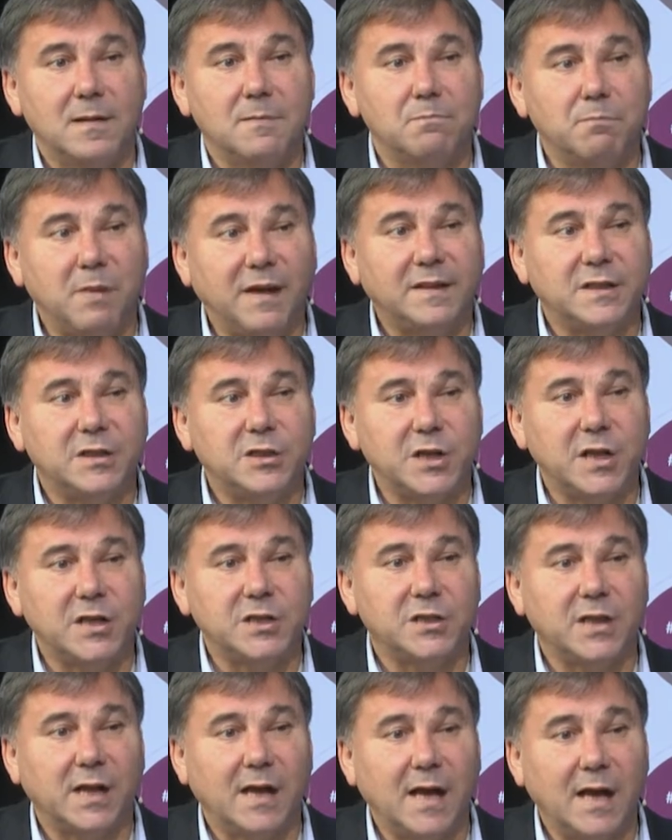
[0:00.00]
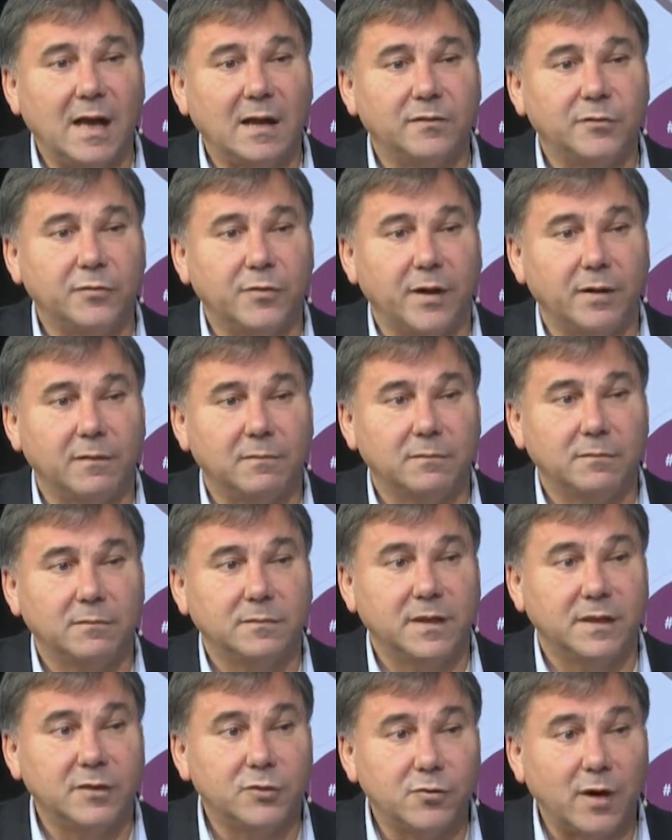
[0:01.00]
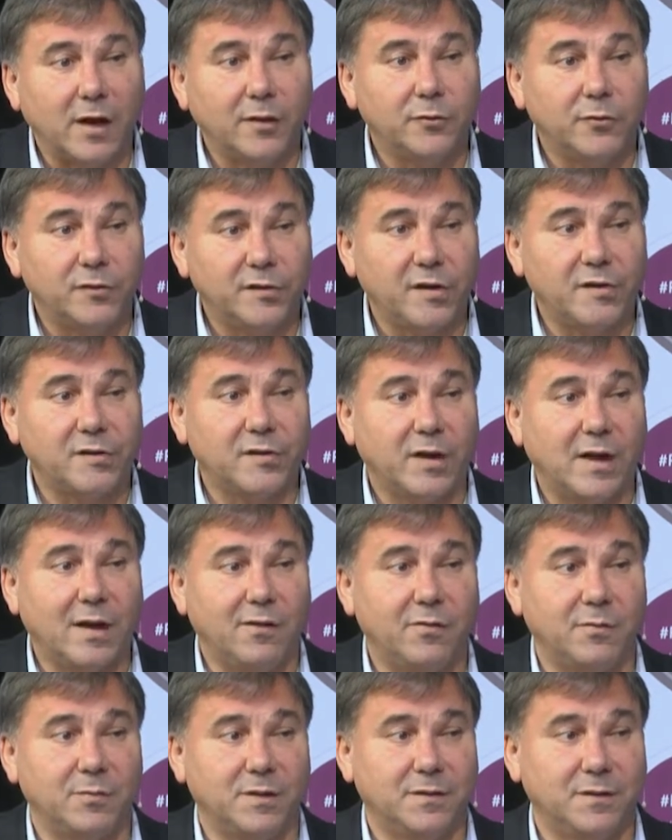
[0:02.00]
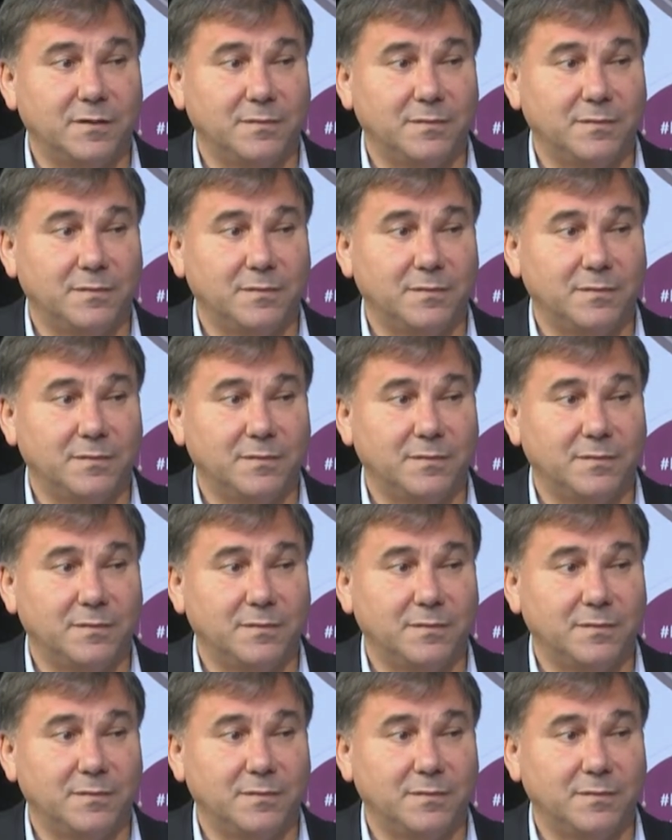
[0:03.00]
better change the country than try to change the government.